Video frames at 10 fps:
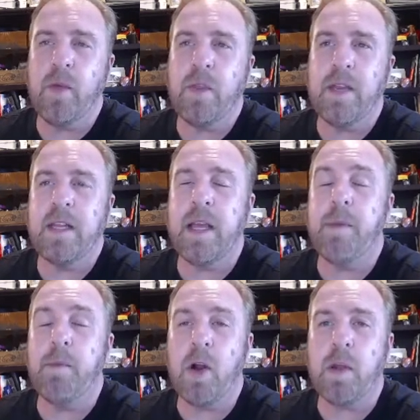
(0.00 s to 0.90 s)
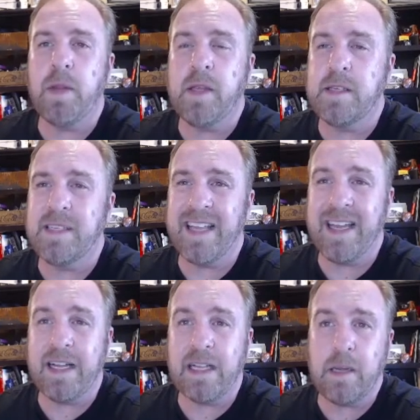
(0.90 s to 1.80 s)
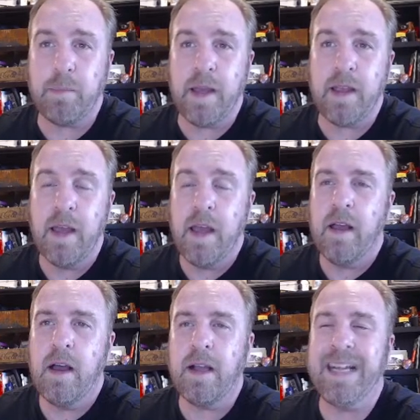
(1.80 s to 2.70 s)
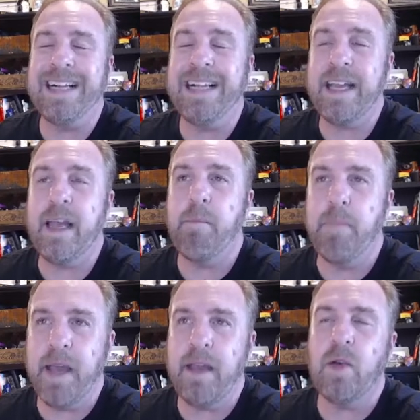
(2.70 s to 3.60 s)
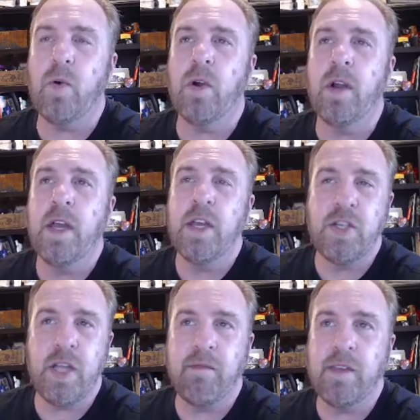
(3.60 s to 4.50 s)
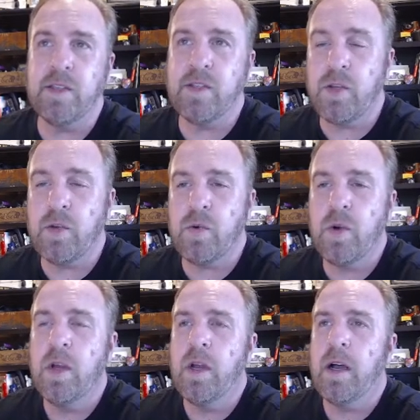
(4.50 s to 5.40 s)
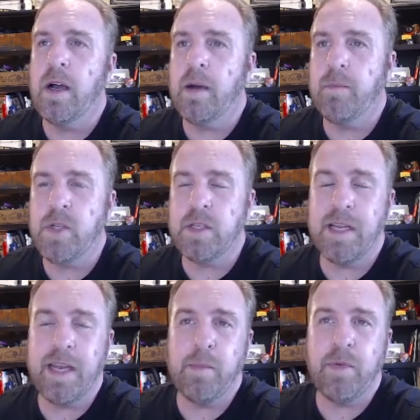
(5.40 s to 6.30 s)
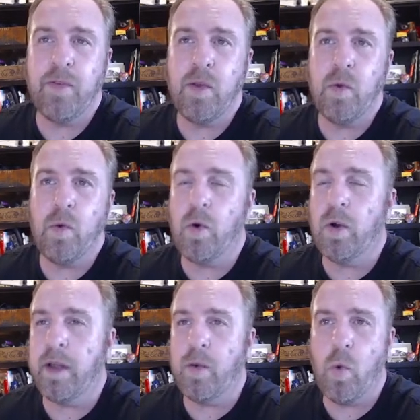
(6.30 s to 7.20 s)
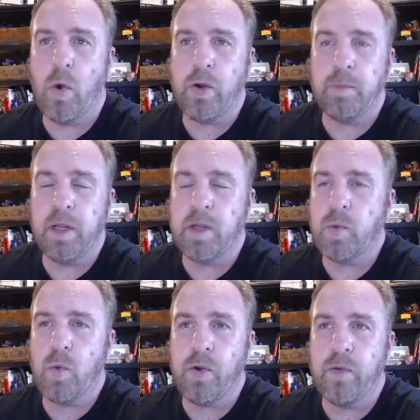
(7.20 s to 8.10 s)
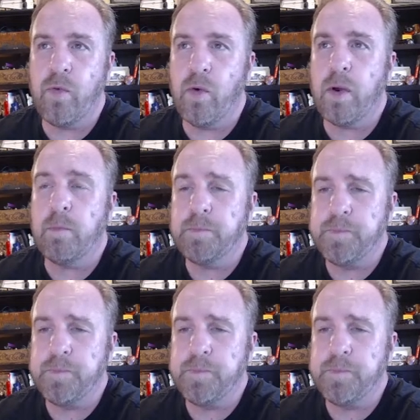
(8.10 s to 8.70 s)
with any type of marketplaces like ClickBank or JVZoo, just to name a few, or like Warrior Plus, Warrior Forum,